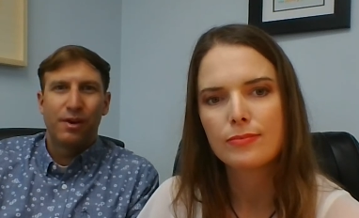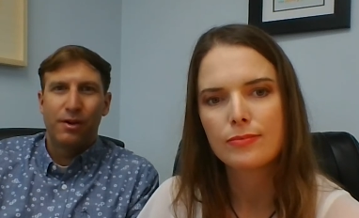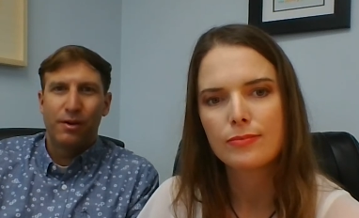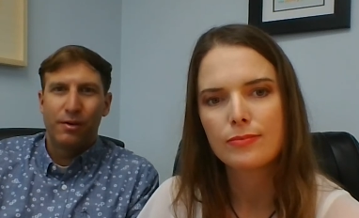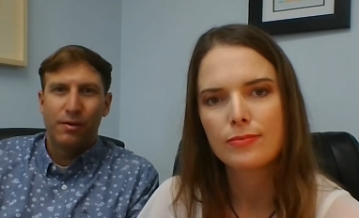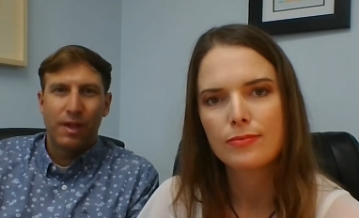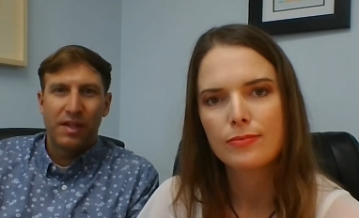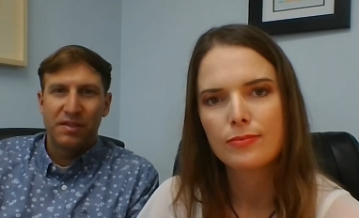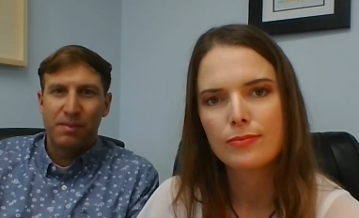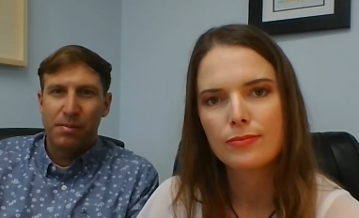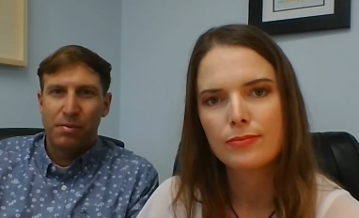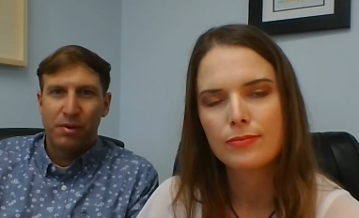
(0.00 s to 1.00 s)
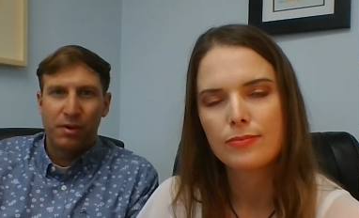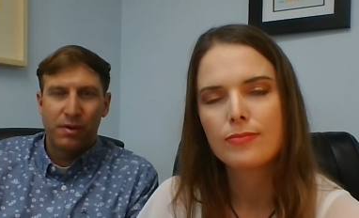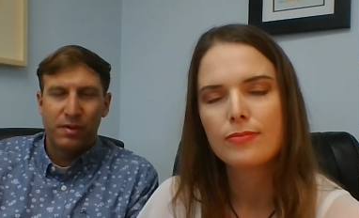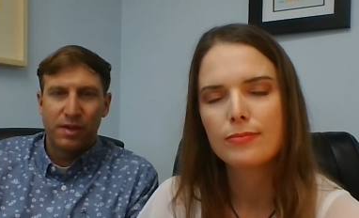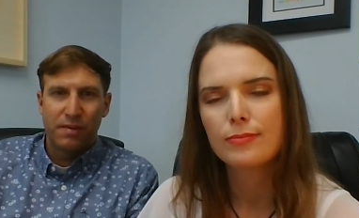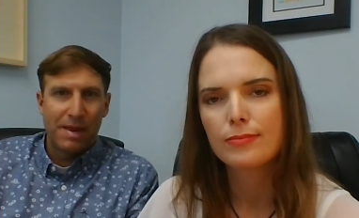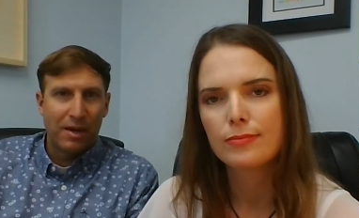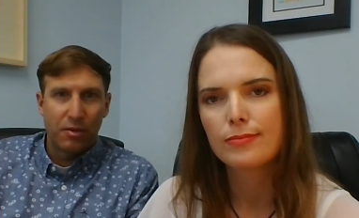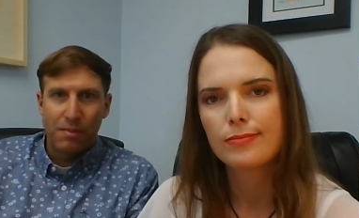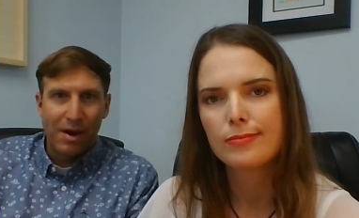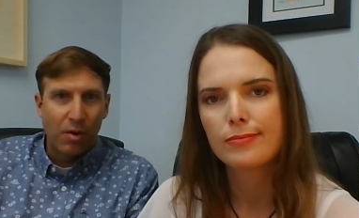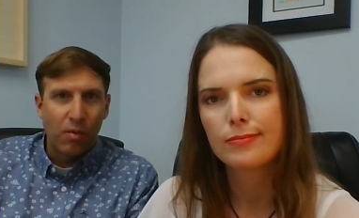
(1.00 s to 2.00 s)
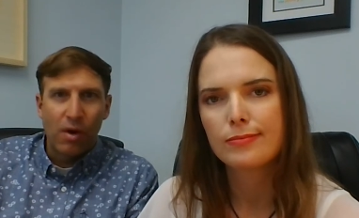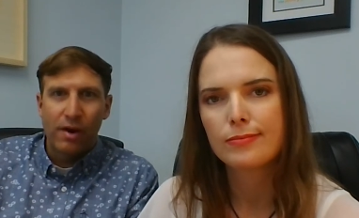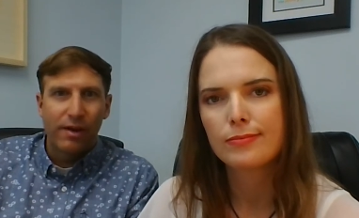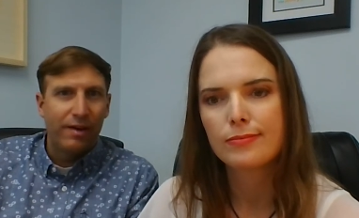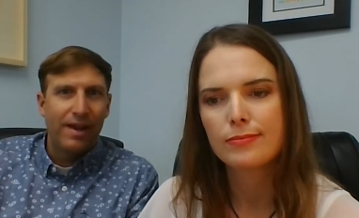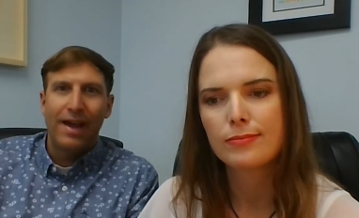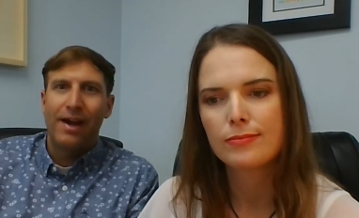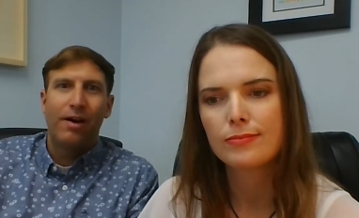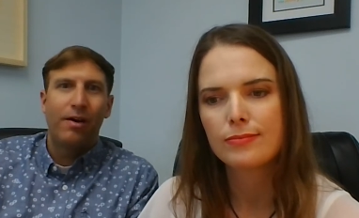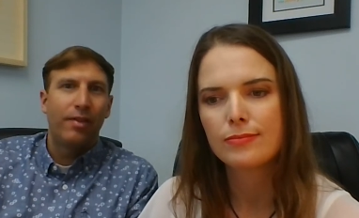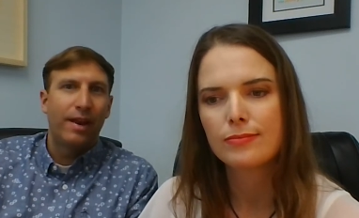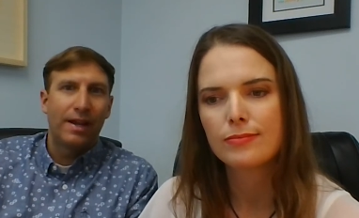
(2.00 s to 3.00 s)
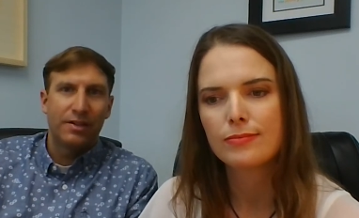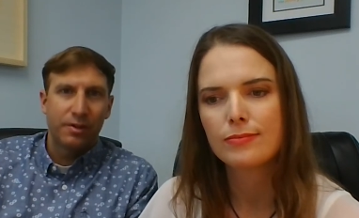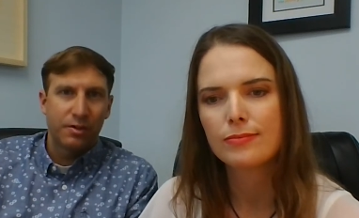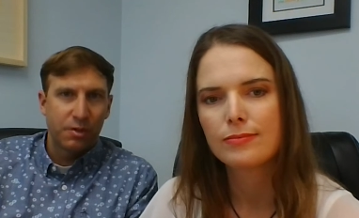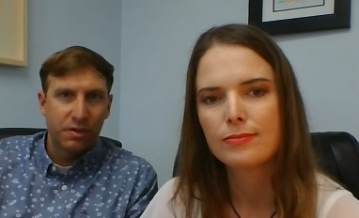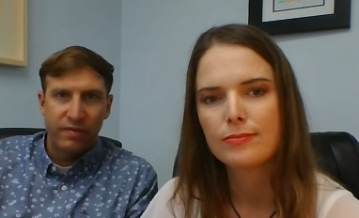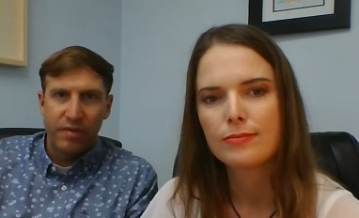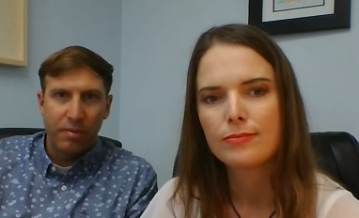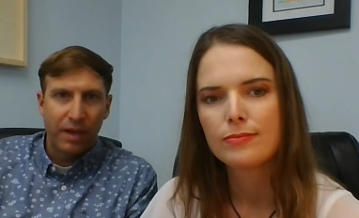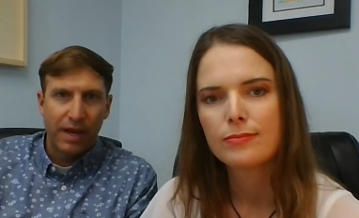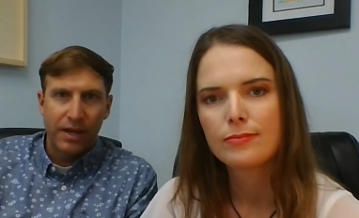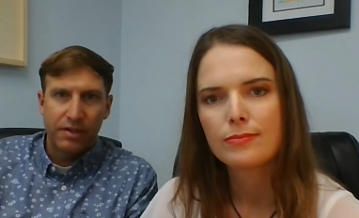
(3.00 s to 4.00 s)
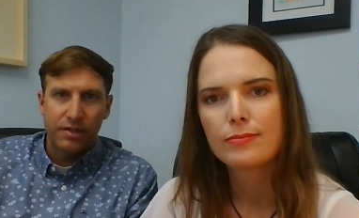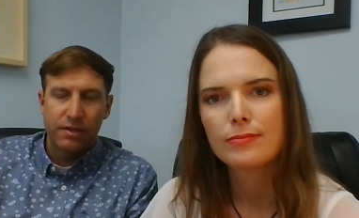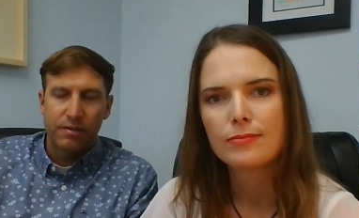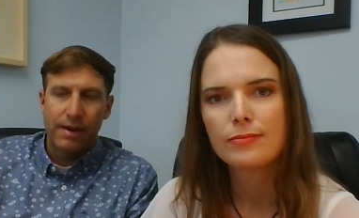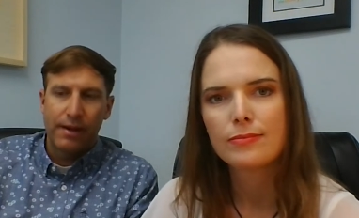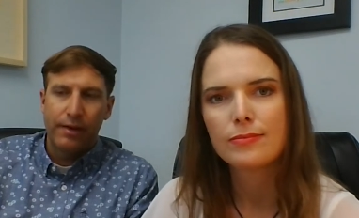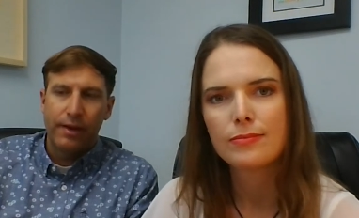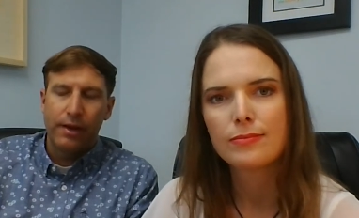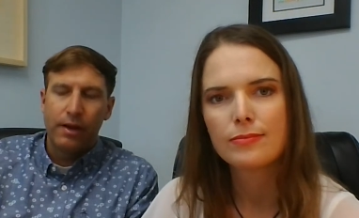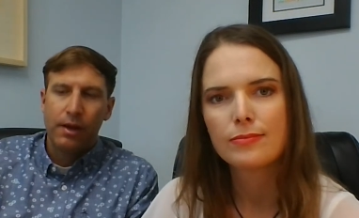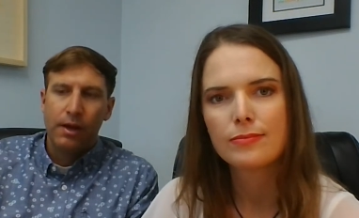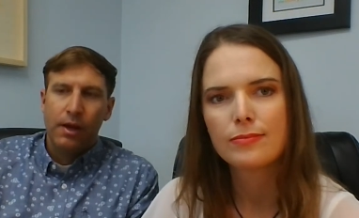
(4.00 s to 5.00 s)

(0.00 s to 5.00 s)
Speaker 1: You know, lots of people are using medical marijuana now that has all sorts of implications around it.